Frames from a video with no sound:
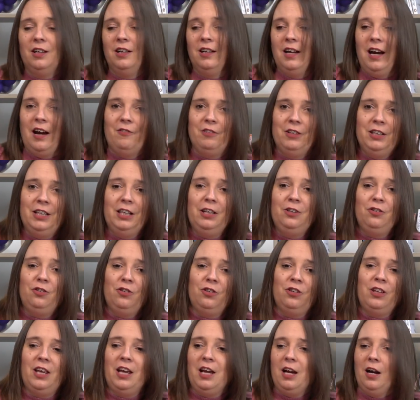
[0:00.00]
Have a
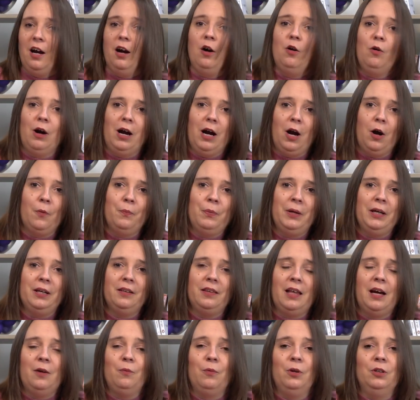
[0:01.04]
list there. Oh, I'll pick
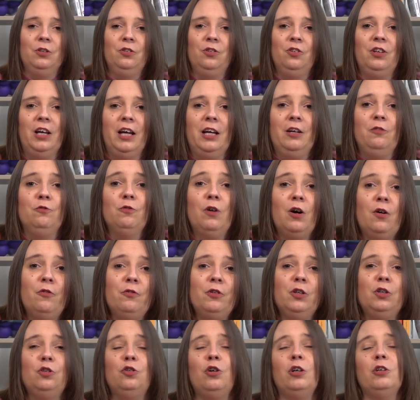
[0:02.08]
that one today. Rather
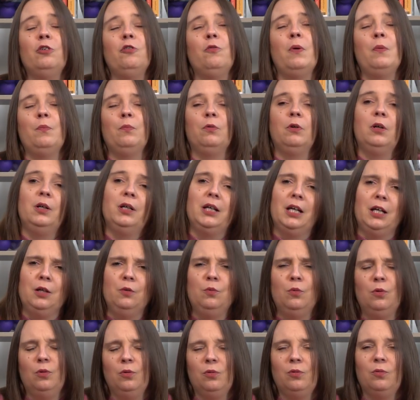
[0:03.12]
than trying to remember, okay,
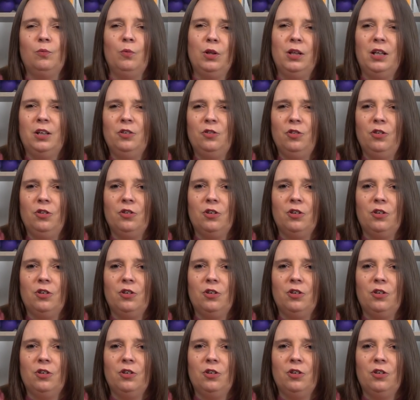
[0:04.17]
what lunches